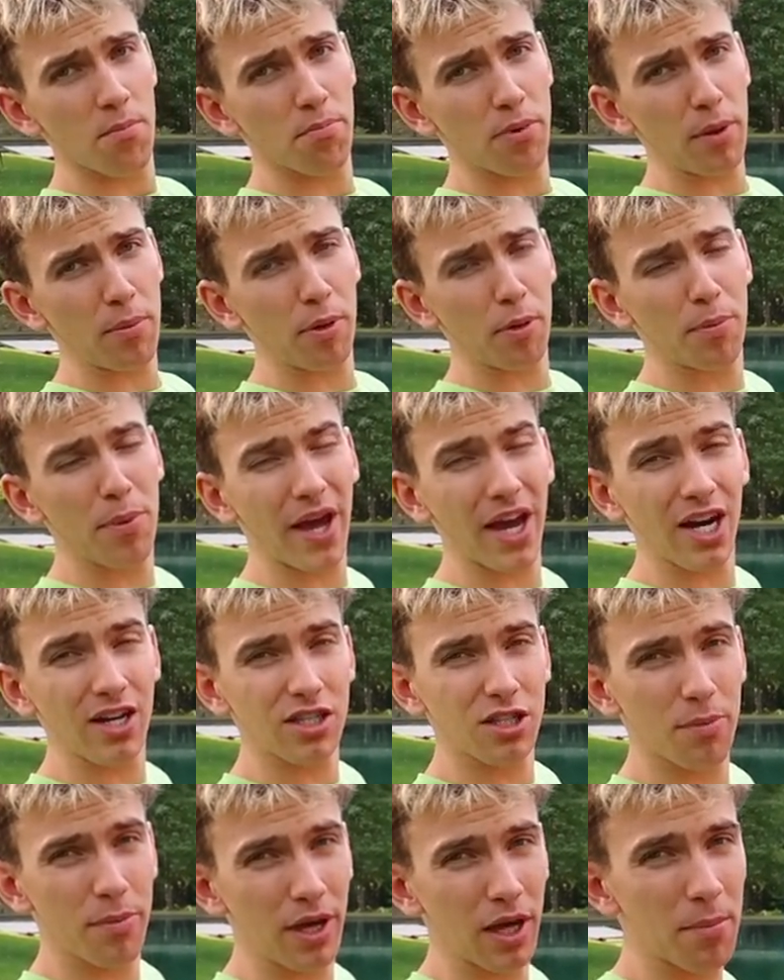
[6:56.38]
be
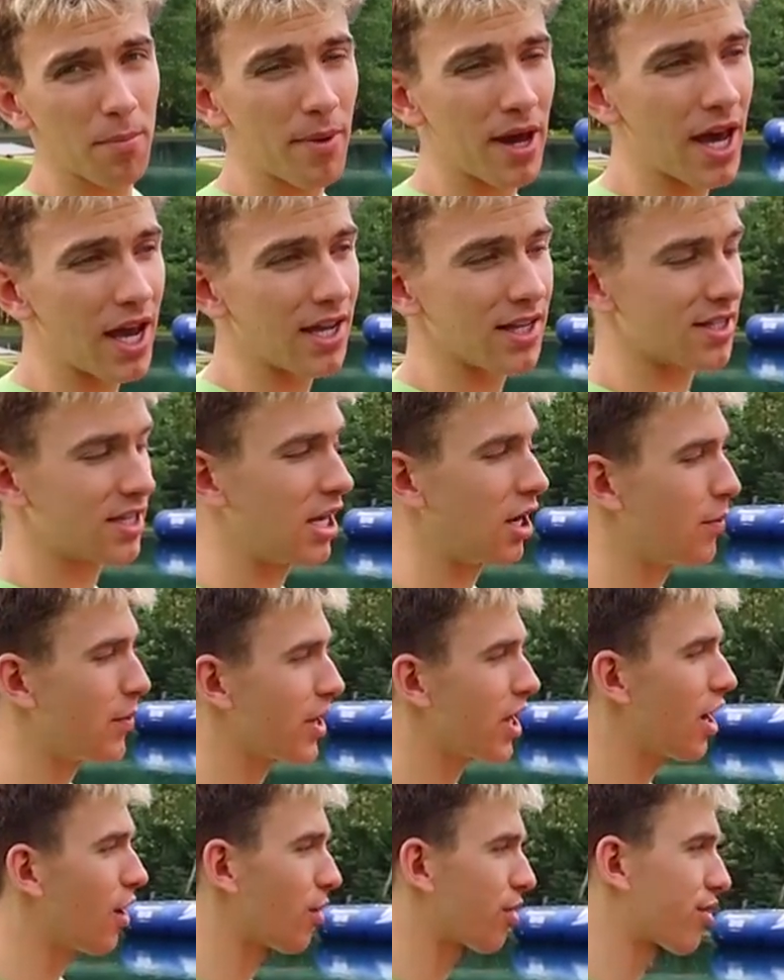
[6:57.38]
prepared to be amazed. Here
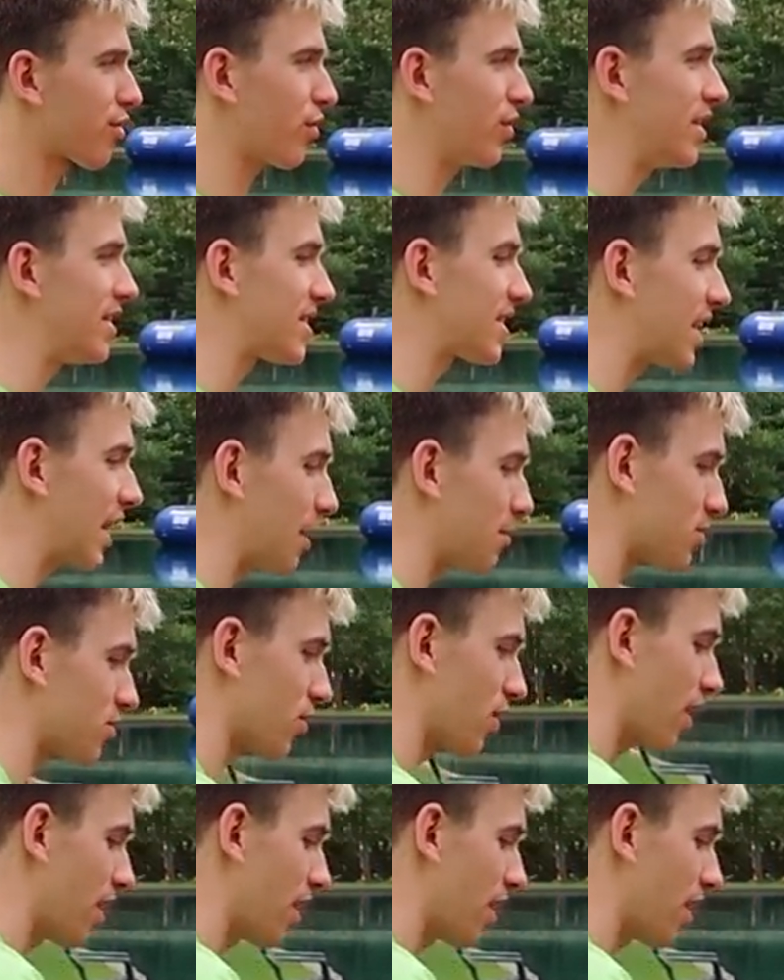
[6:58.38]
we go, three skips,